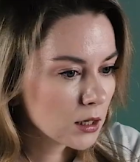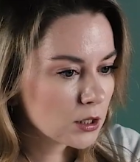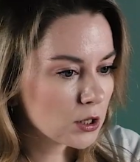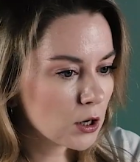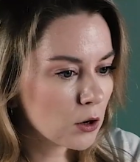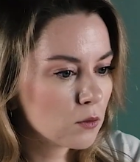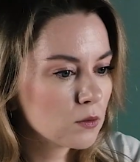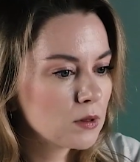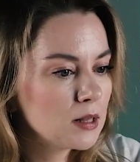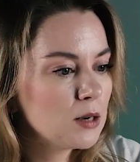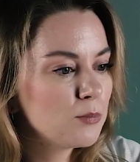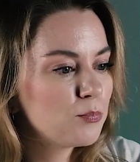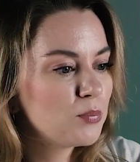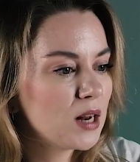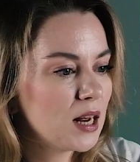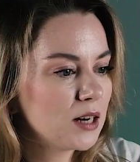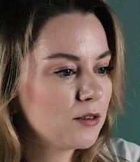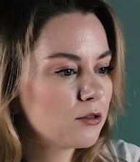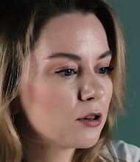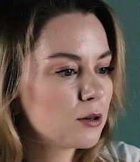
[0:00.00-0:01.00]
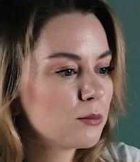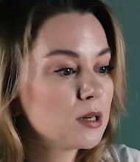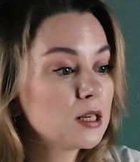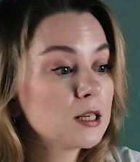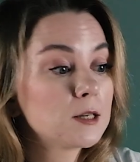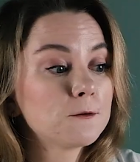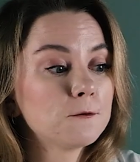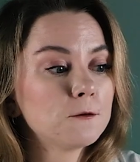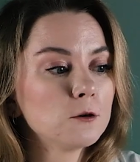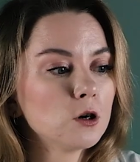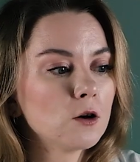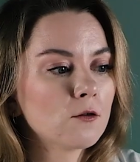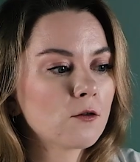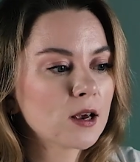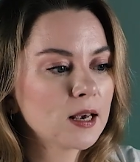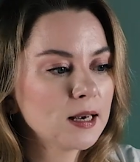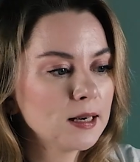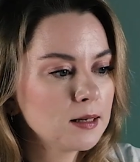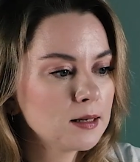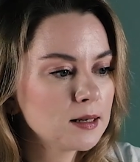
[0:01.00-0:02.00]
So the platform is full of
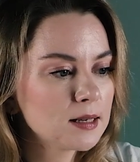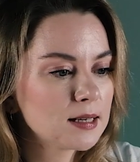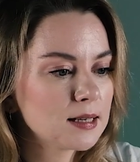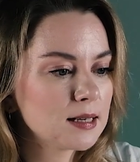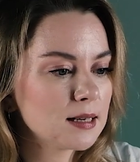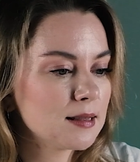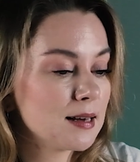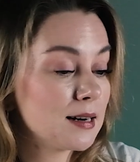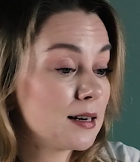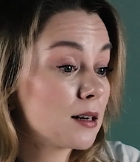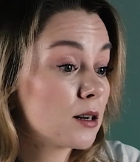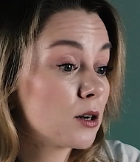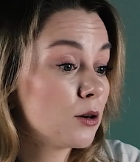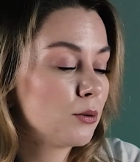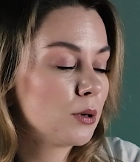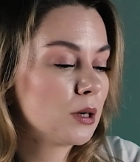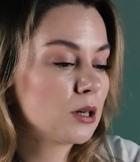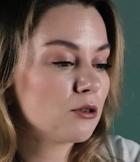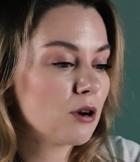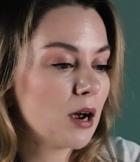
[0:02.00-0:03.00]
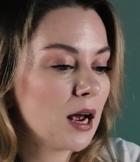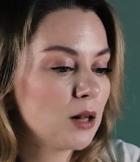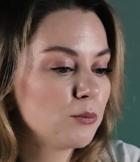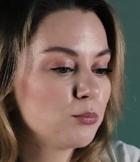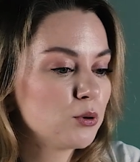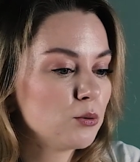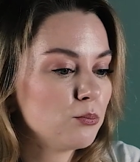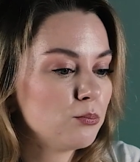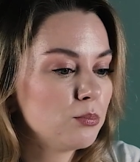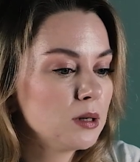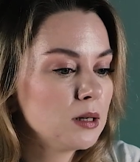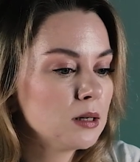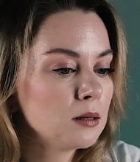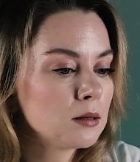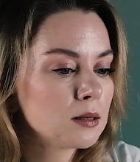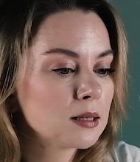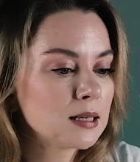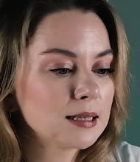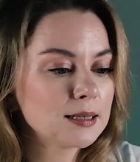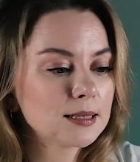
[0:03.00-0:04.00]
hints that are going to help you
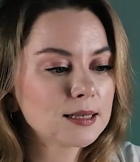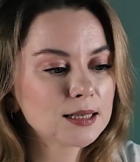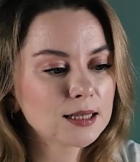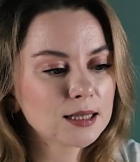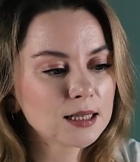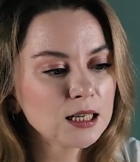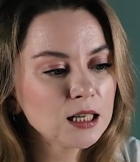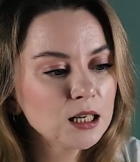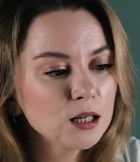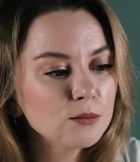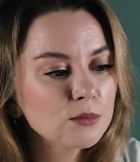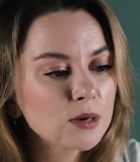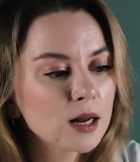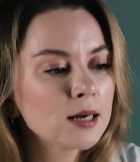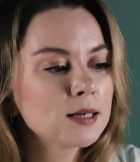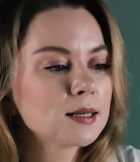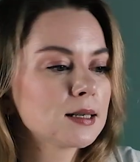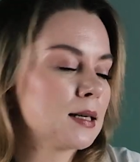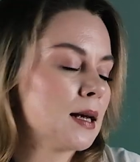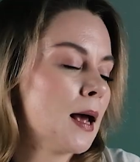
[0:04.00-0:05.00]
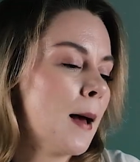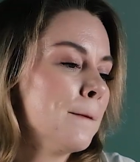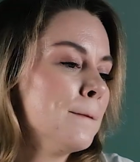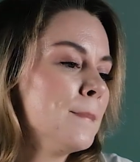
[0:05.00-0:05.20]
build a seamless